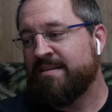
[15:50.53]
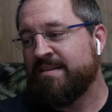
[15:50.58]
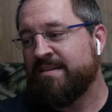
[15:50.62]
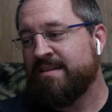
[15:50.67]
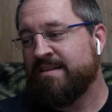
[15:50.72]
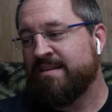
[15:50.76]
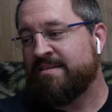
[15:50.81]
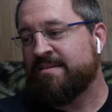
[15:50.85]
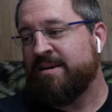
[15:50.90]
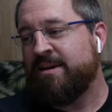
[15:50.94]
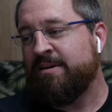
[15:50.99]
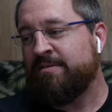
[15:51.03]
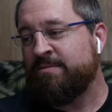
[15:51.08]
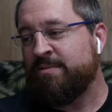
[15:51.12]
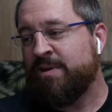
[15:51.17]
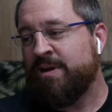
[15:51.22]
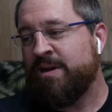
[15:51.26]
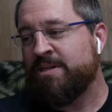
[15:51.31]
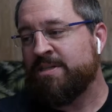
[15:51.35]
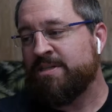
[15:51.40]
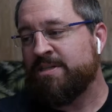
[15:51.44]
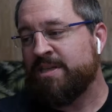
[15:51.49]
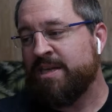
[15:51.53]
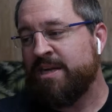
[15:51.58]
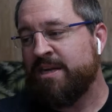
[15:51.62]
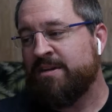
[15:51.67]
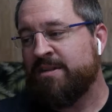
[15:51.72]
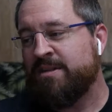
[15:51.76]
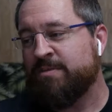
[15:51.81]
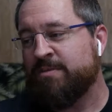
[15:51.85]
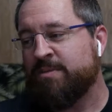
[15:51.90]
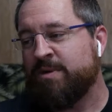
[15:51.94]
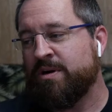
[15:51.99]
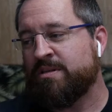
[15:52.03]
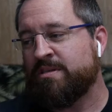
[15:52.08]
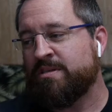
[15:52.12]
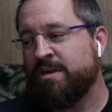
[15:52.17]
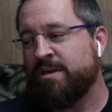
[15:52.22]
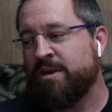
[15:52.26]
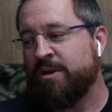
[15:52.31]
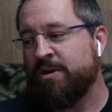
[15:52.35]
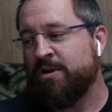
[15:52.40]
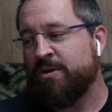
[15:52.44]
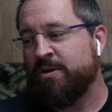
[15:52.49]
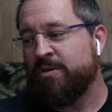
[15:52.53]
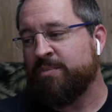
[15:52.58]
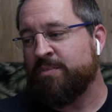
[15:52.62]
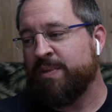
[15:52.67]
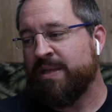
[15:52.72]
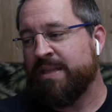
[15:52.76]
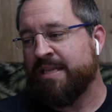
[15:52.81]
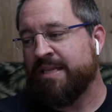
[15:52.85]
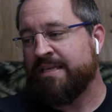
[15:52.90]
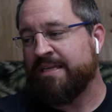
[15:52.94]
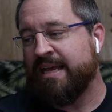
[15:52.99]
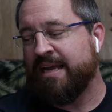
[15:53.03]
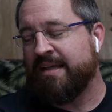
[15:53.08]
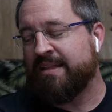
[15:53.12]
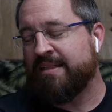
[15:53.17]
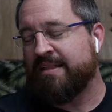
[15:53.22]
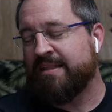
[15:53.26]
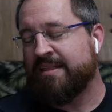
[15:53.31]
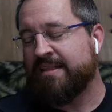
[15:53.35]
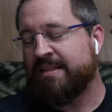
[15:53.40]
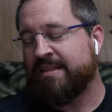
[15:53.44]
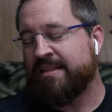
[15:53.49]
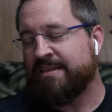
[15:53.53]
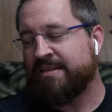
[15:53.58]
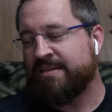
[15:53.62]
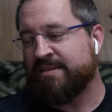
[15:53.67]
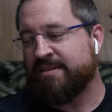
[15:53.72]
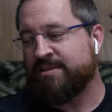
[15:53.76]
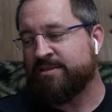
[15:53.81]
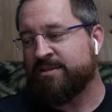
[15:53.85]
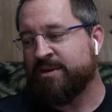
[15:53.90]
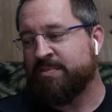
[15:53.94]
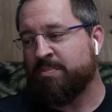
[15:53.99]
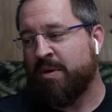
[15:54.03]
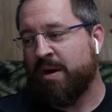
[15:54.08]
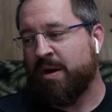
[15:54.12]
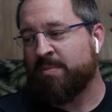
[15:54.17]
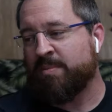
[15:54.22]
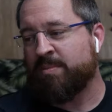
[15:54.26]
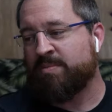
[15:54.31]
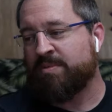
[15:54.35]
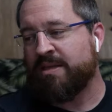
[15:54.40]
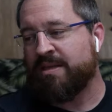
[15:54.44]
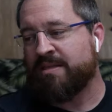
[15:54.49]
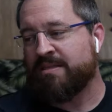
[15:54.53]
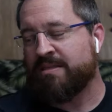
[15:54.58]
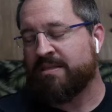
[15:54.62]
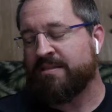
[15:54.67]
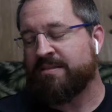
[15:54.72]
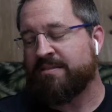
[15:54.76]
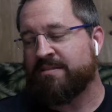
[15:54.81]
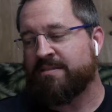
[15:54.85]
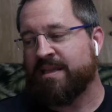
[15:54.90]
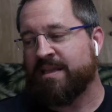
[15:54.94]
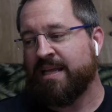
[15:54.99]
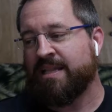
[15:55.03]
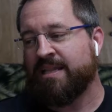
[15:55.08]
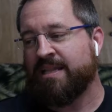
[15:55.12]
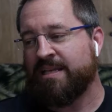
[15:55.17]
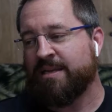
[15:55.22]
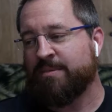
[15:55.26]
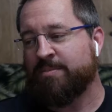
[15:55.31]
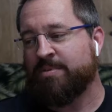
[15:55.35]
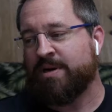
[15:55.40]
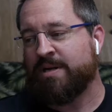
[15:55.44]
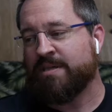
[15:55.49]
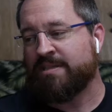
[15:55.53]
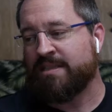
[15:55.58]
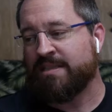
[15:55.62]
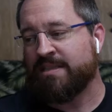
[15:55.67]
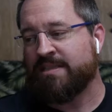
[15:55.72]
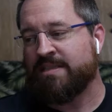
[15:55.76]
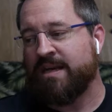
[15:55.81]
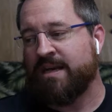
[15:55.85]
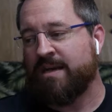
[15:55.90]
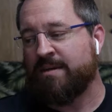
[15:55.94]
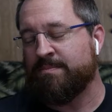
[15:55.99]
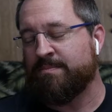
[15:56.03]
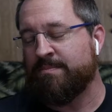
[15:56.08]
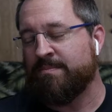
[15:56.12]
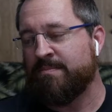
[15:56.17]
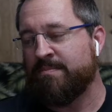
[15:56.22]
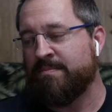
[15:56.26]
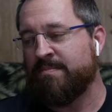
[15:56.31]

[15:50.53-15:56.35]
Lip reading: A software engineer that works at home in the death industry probably is a slightly depressing job.